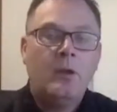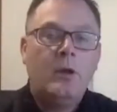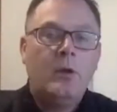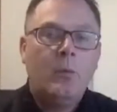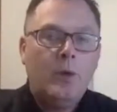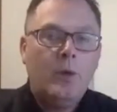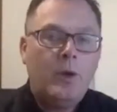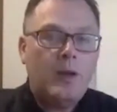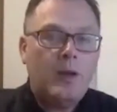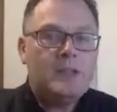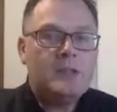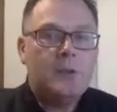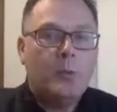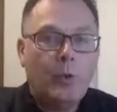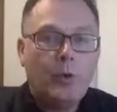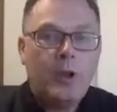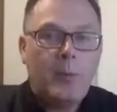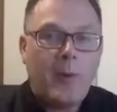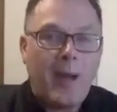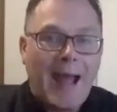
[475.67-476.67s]
We don't need to
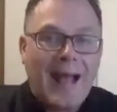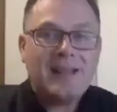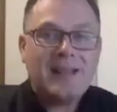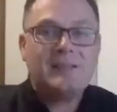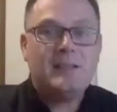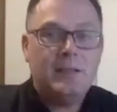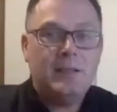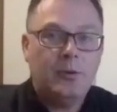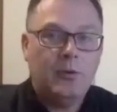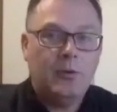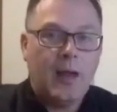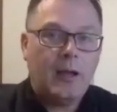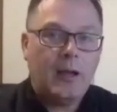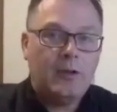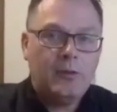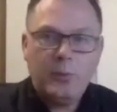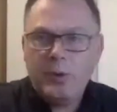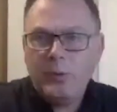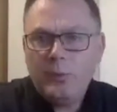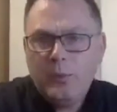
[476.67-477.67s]
worry about asking you that
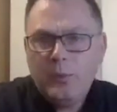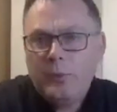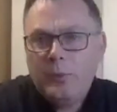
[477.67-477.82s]
because